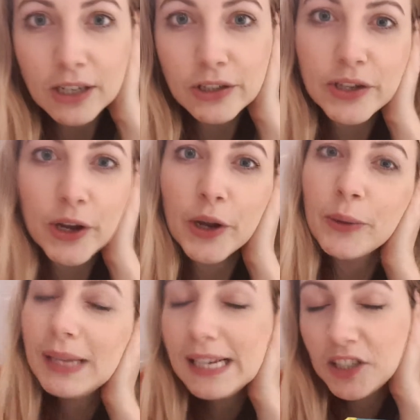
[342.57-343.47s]

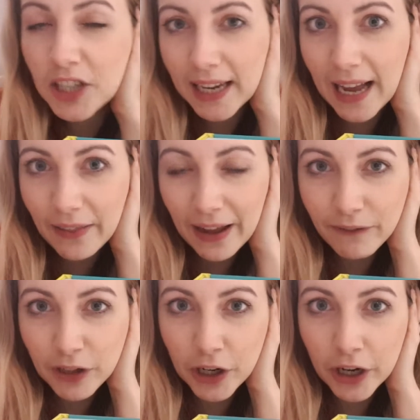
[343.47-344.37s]
So please check out
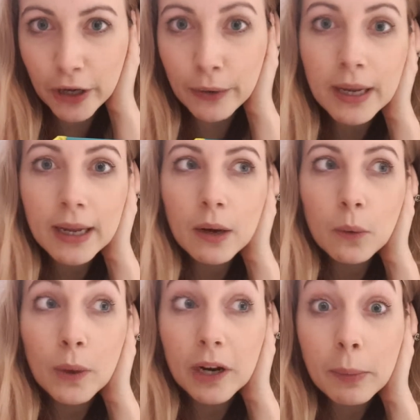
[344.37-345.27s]
that video
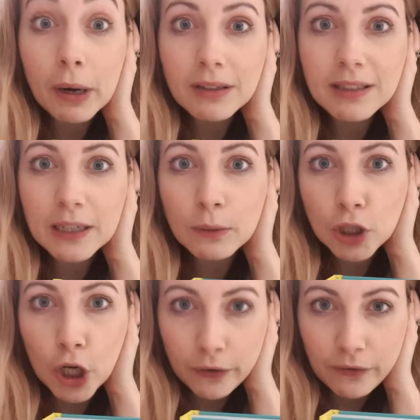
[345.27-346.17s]
when I post it,
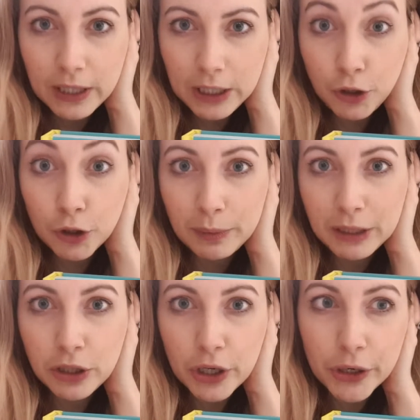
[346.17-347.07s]
which hopefully should
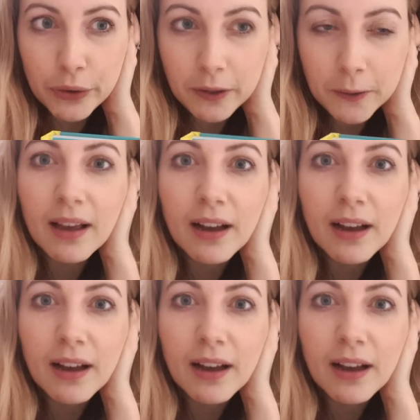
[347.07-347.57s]
be soon.